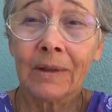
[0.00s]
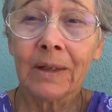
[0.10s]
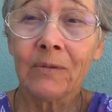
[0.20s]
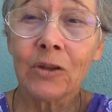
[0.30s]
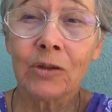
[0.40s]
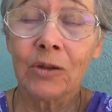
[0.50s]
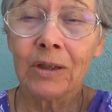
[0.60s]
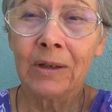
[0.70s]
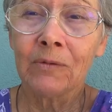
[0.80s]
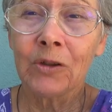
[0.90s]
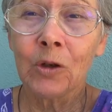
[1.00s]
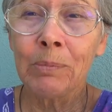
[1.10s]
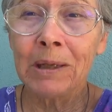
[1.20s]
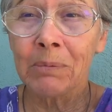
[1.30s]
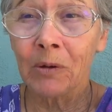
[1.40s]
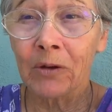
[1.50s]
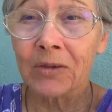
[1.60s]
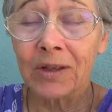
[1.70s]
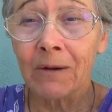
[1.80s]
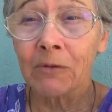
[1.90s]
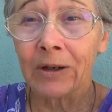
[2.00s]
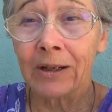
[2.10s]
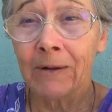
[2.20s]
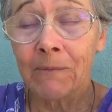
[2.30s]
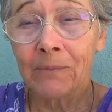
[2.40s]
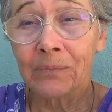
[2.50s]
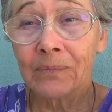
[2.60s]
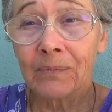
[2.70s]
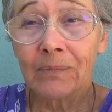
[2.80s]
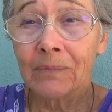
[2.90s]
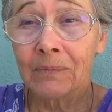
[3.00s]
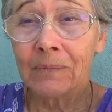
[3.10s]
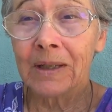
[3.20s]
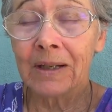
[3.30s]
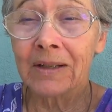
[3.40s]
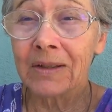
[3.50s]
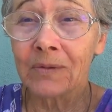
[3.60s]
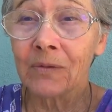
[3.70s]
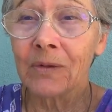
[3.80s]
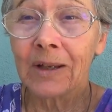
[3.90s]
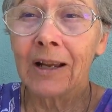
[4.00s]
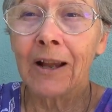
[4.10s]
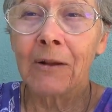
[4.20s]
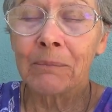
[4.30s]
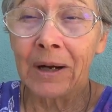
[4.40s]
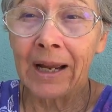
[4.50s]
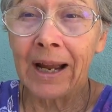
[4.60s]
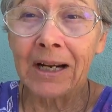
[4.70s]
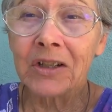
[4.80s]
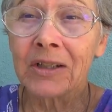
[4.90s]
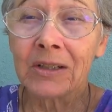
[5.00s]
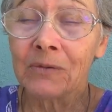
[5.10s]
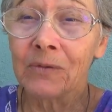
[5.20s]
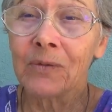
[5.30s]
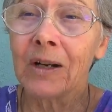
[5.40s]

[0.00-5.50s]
If, if two people are suffering because of my action of,